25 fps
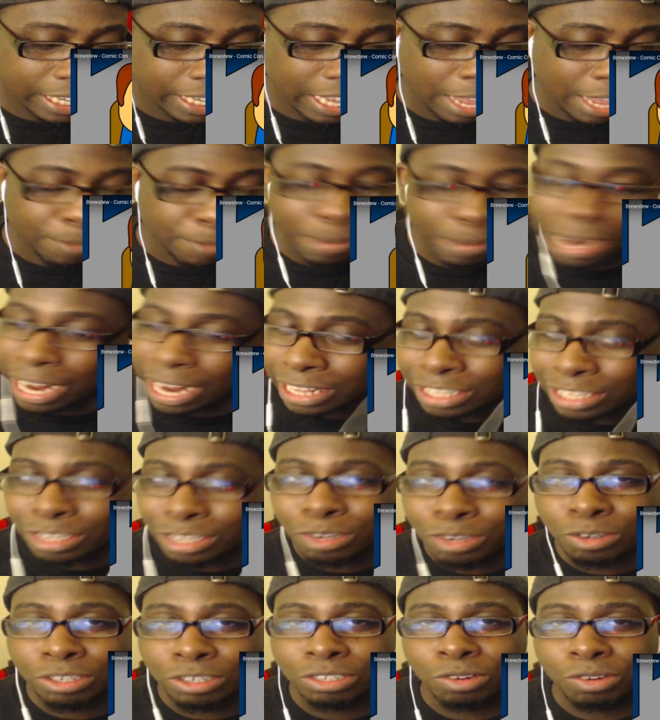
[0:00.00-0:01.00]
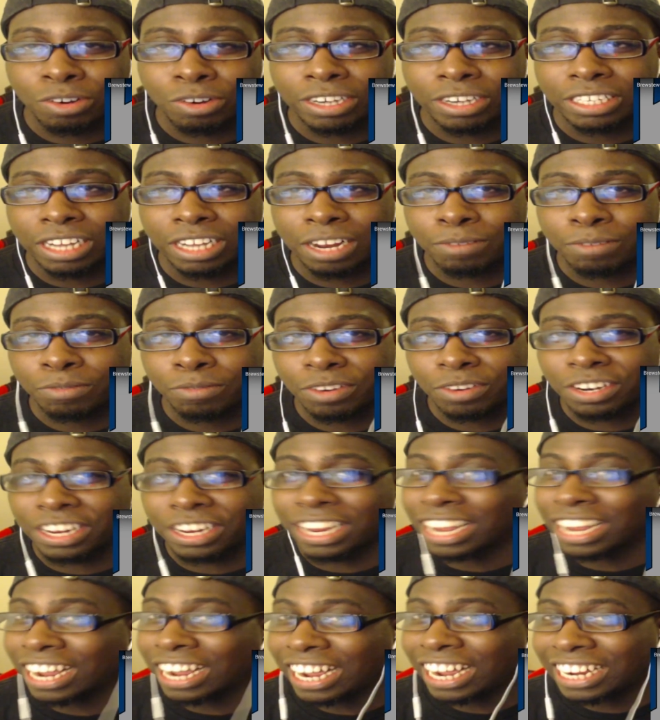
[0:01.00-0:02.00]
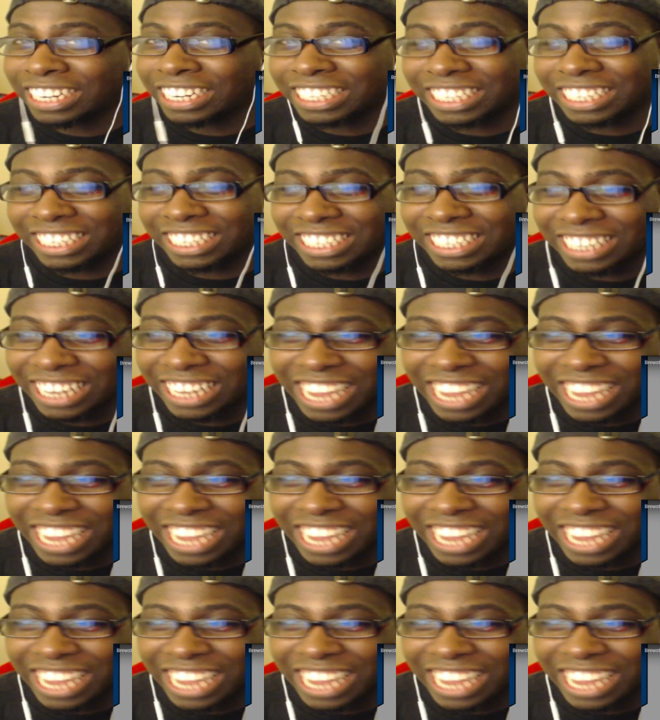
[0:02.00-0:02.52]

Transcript: might have to do a story time for you guys.